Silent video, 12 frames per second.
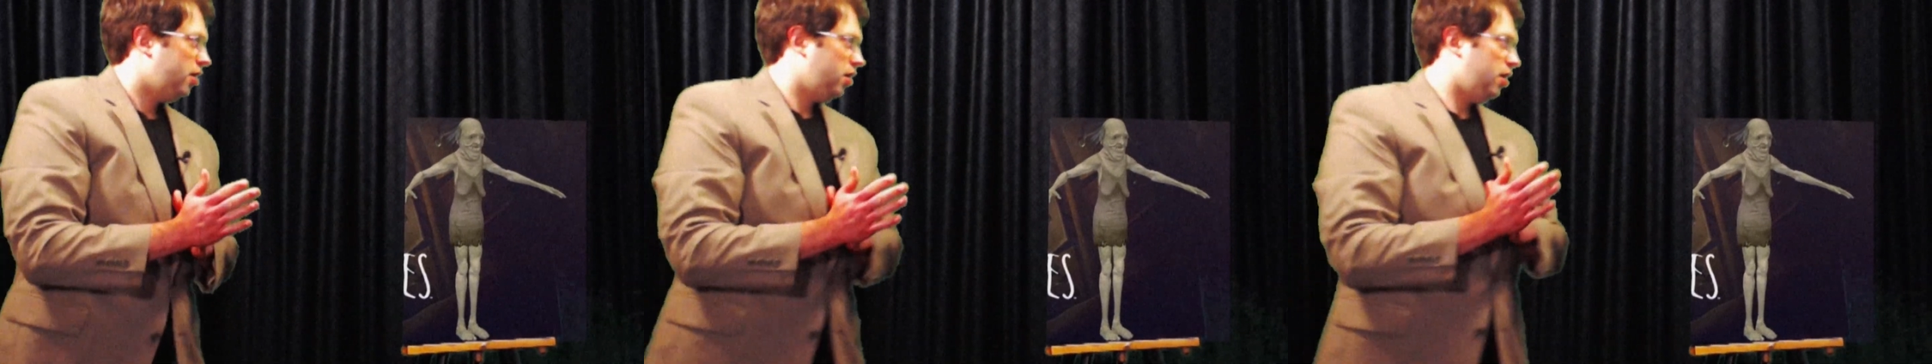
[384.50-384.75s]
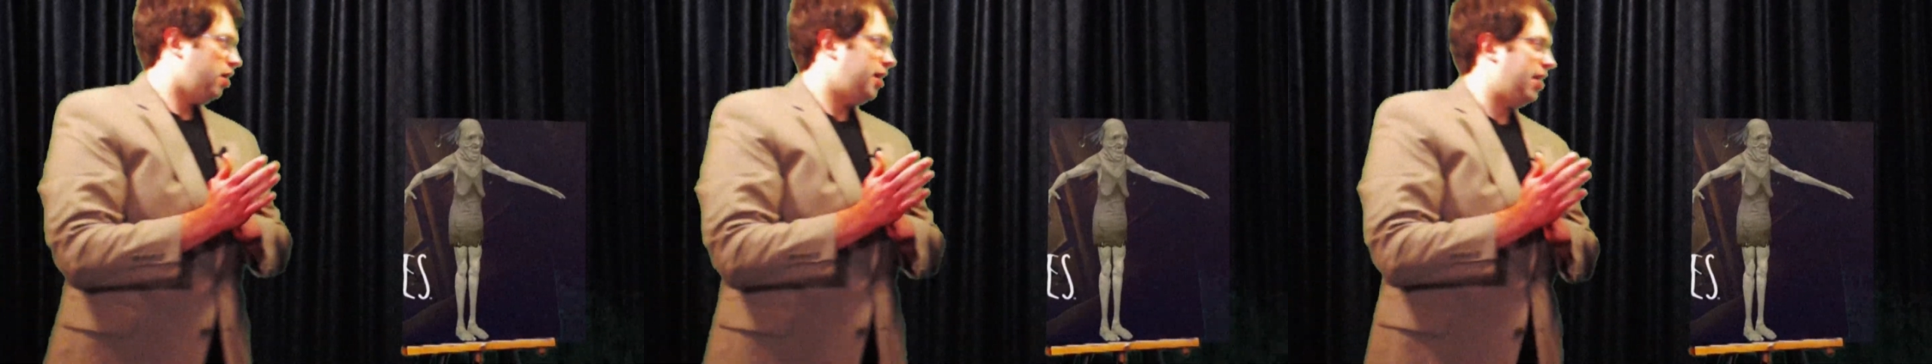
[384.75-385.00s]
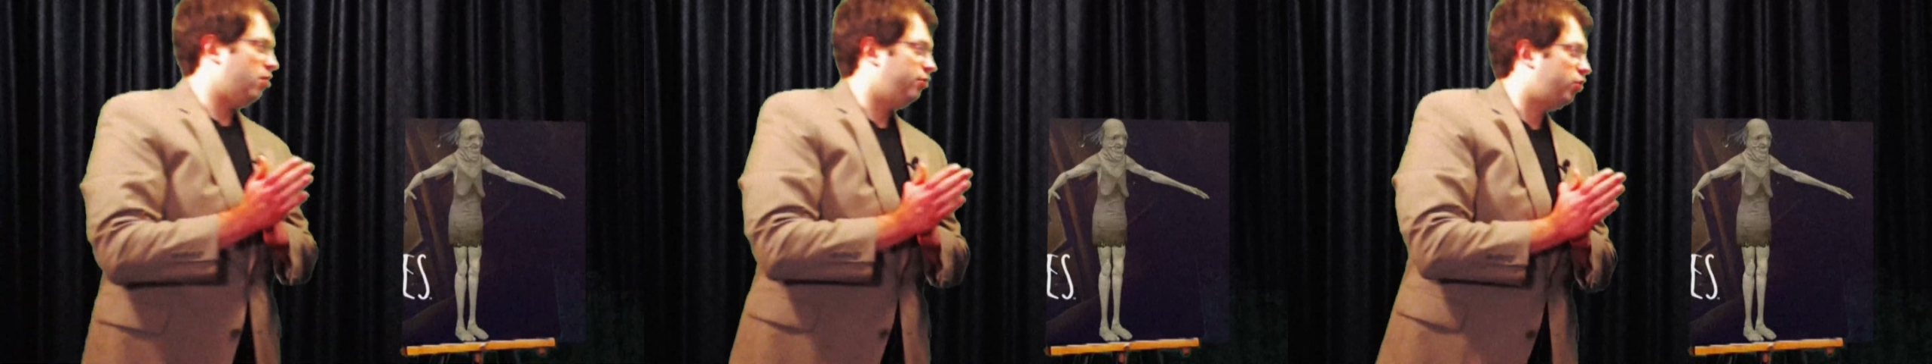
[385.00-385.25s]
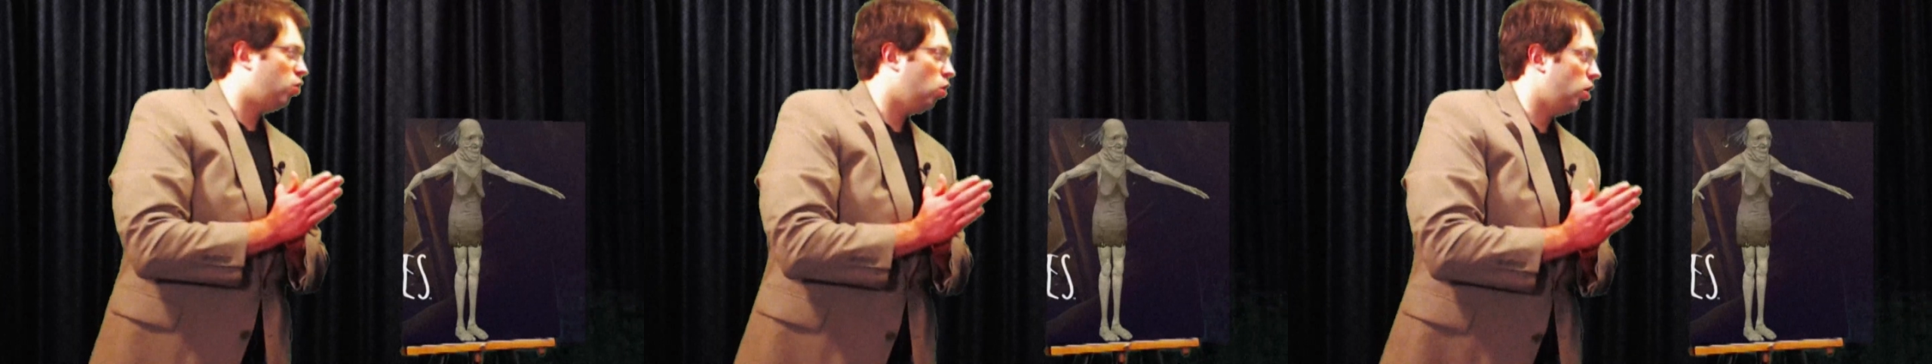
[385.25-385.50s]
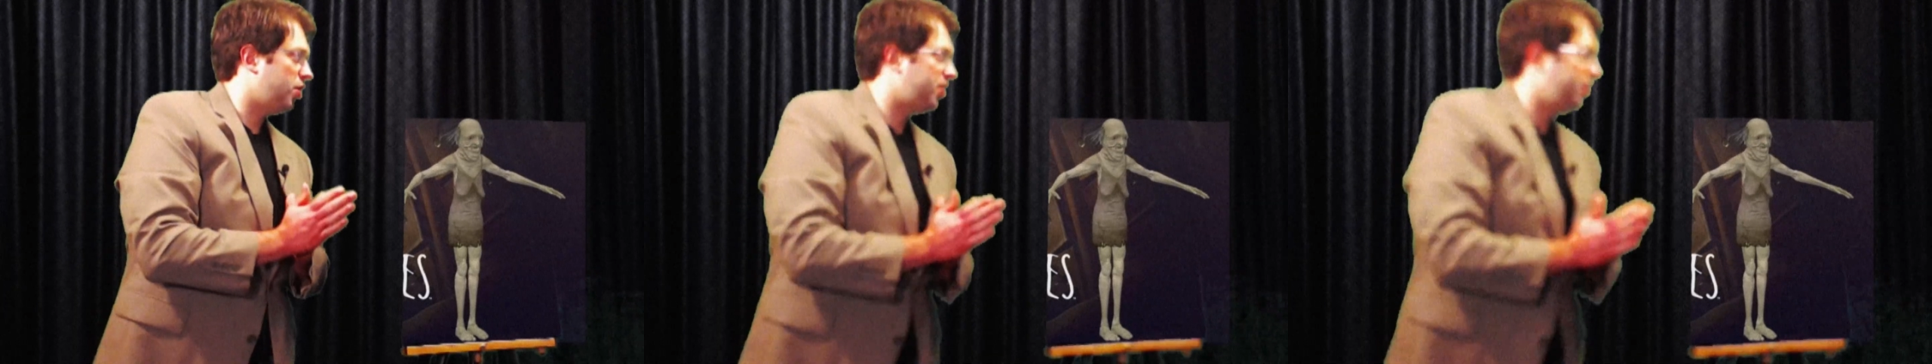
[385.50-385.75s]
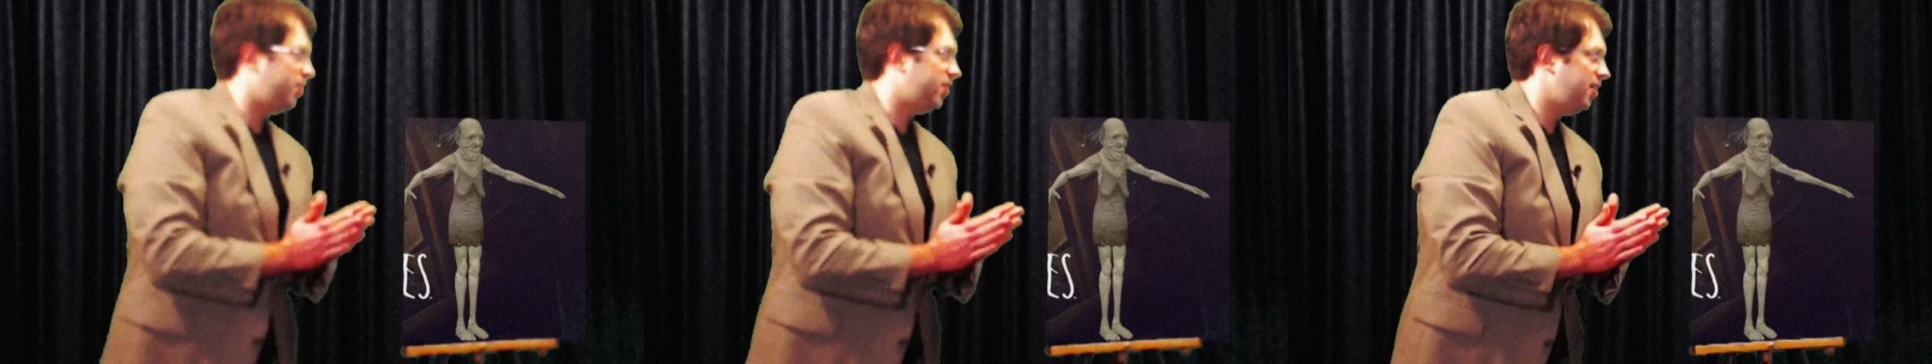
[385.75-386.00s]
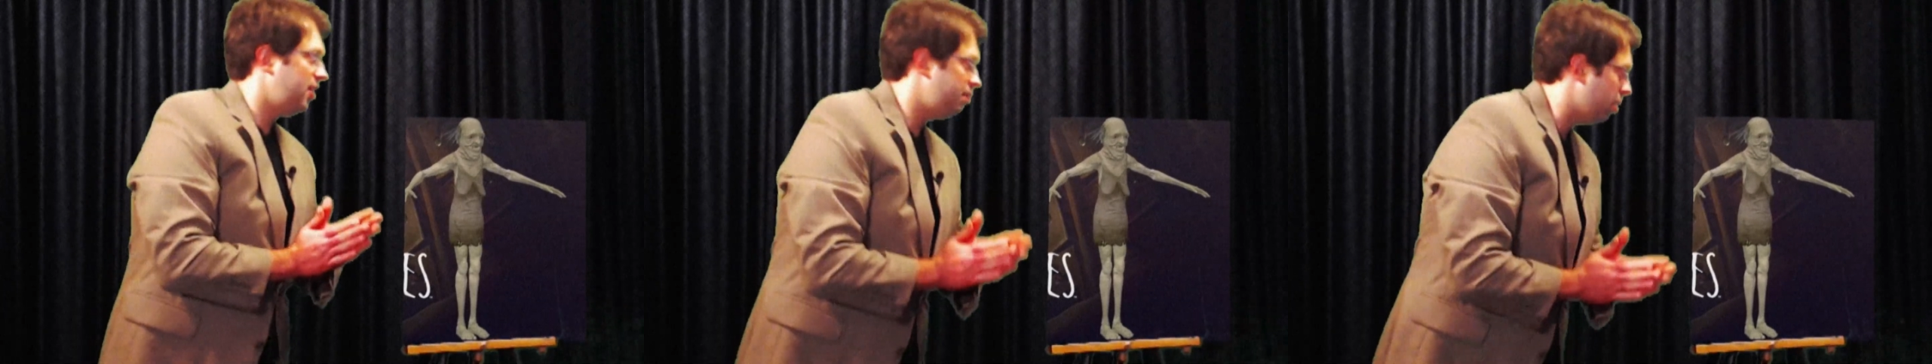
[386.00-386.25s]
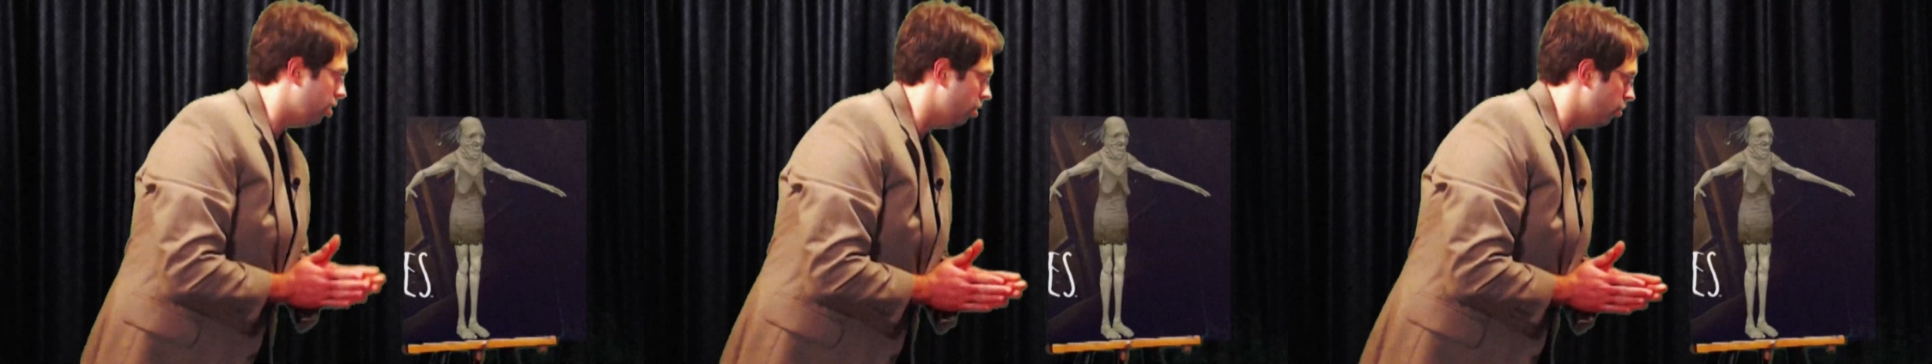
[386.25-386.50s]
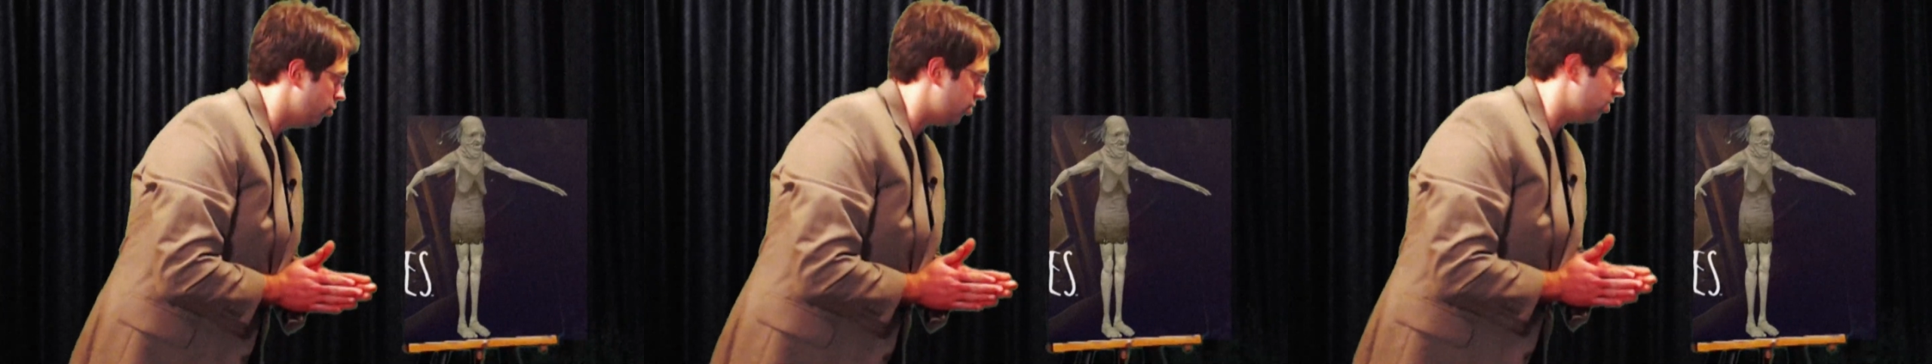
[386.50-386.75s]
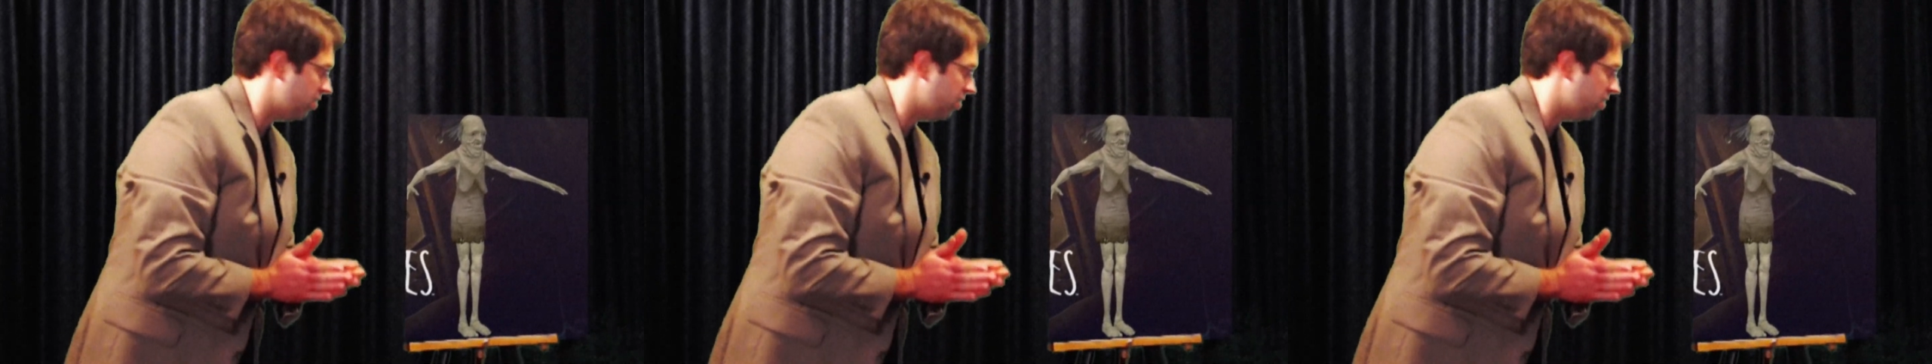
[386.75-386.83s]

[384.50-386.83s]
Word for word: Now, of course, the T-pose is